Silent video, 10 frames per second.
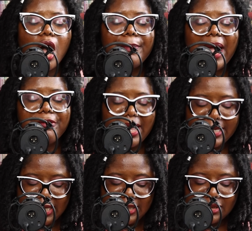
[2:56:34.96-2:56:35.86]
are my
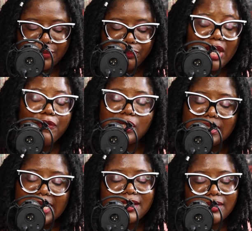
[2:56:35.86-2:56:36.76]
rankings if you
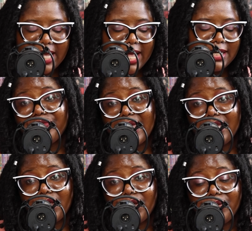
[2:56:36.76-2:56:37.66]
stay to the end
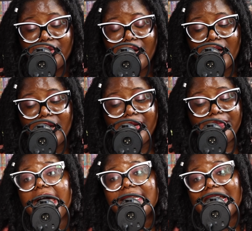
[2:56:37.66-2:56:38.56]
thank you um
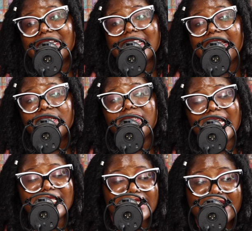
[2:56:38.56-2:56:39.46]
and that is it
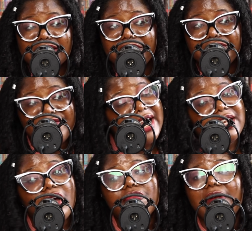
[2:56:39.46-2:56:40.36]
that is the
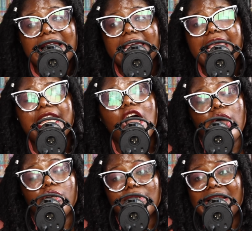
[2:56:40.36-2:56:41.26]
final ranking
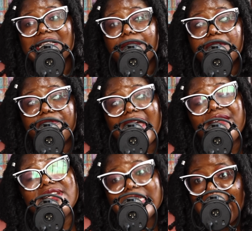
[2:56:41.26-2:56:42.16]

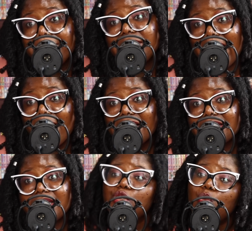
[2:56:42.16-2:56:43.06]
175 named
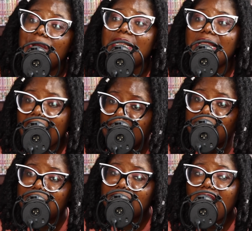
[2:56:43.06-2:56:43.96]
characters with
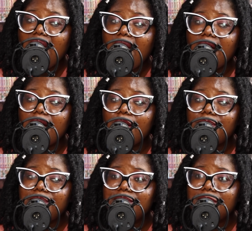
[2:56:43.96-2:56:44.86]
lines
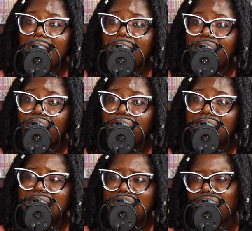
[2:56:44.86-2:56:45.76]
um let me know
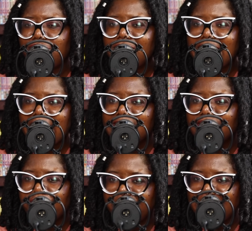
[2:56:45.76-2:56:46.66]
did you guess
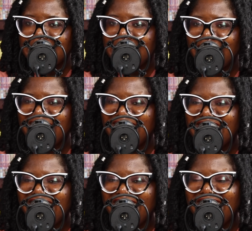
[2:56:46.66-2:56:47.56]
correctly
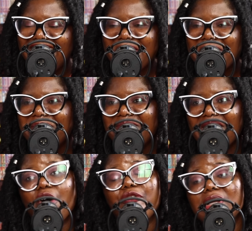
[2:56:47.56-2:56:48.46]
um
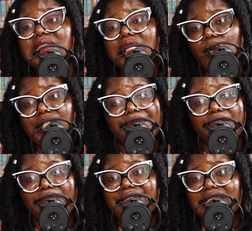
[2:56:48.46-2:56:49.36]
of course this
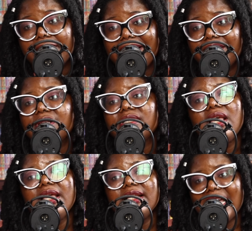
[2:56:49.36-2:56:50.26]
175 is minus
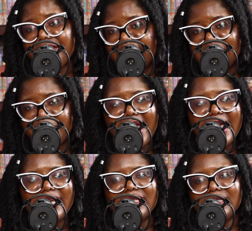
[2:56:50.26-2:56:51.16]
daphne's
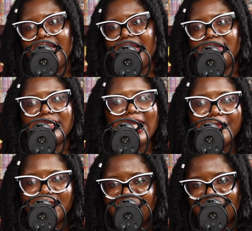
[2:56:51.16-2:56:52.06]
bangs and
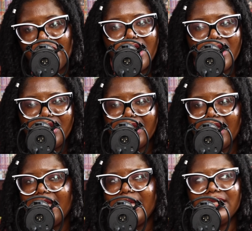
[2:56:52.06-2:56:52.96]
simon's tongue
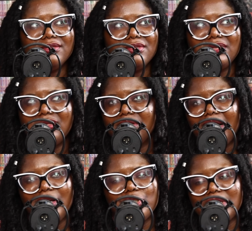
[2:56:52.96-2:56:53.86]
and uh,
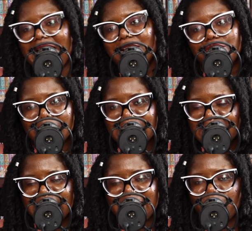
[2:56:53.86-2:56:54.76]
um, Julie Andrews
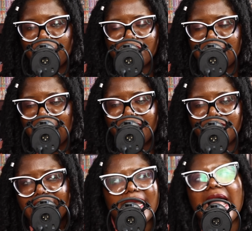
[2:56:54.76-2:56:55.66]
as Lady
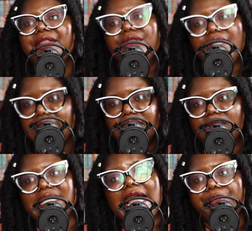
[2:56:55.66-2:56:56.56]
Whistledown and Anthony's
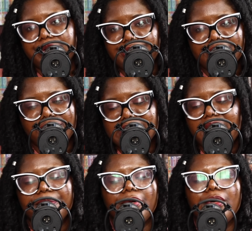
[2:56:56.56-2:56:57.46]
sideburns, for
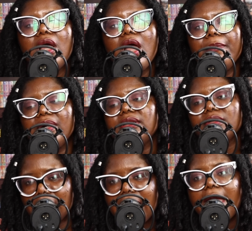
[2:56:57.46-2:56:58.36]
example. But
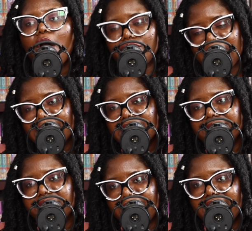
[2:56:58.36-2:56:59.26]

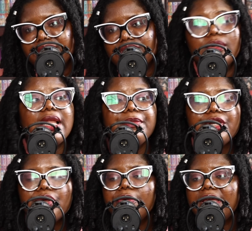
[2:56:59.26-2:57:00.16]
175. So let me
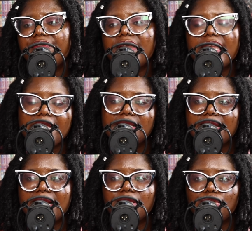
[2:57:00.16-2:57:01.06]
know if it is
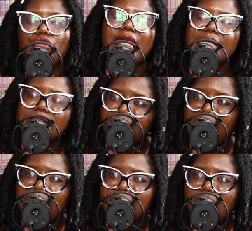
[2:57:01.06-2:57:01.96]
that you guessed it
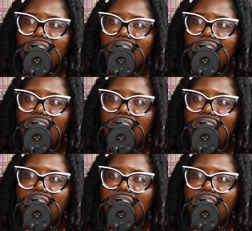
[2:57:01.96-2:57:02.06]
right.